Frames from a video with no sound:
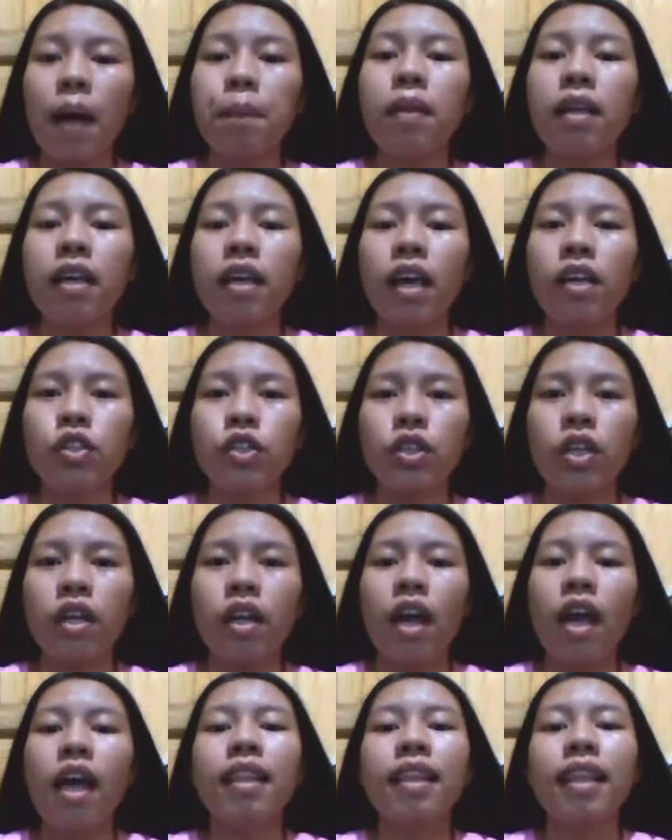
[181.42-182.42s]
application
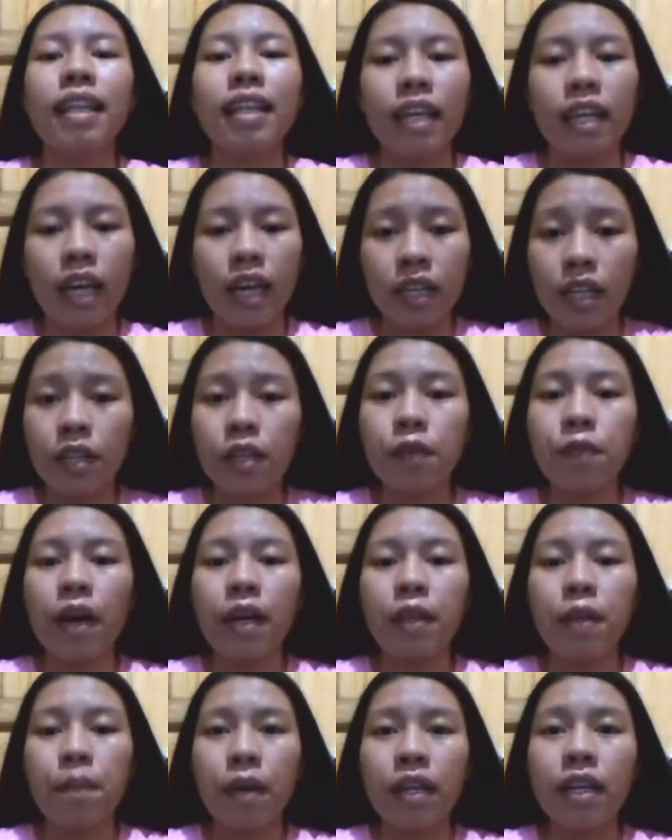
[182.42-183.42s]
that can
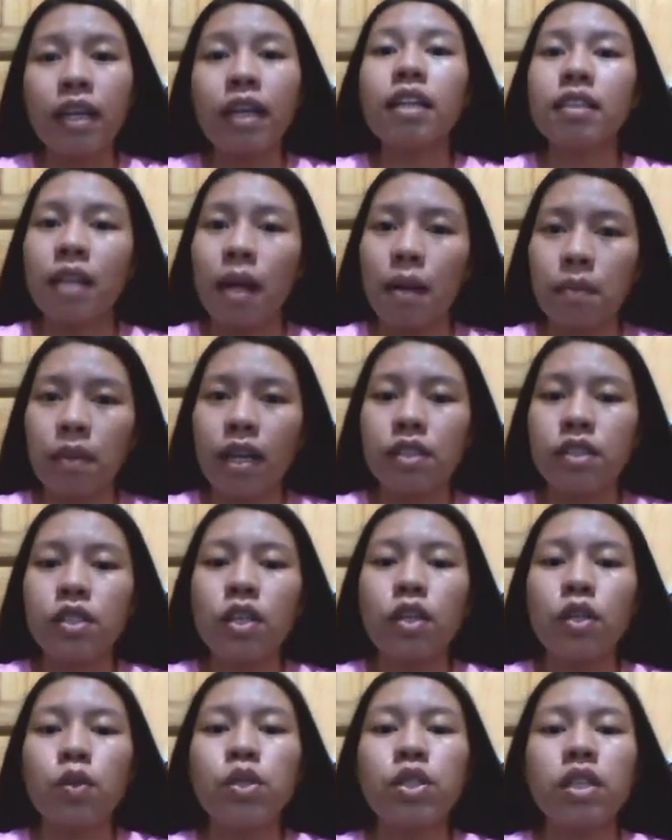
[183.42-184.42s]
identify the medical tablets
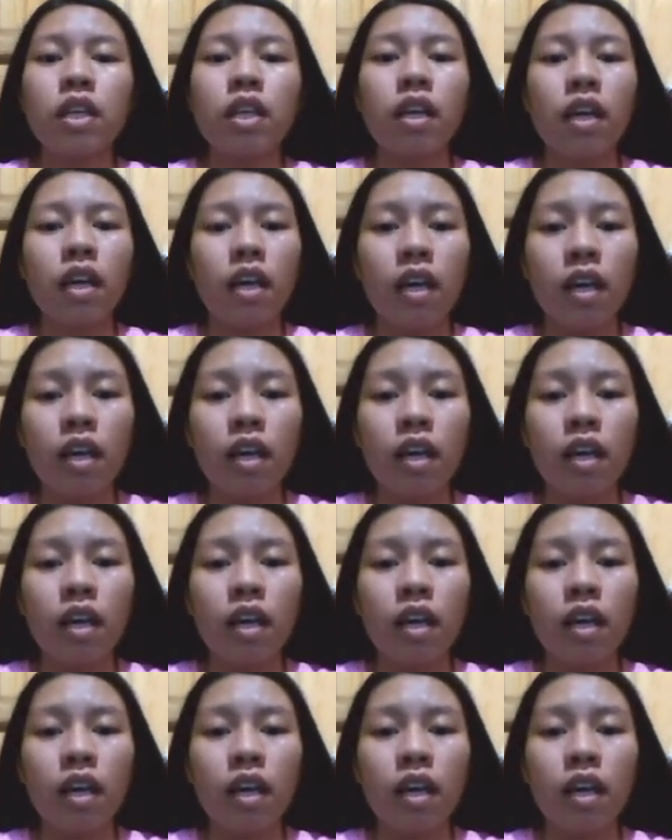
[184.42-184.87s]
using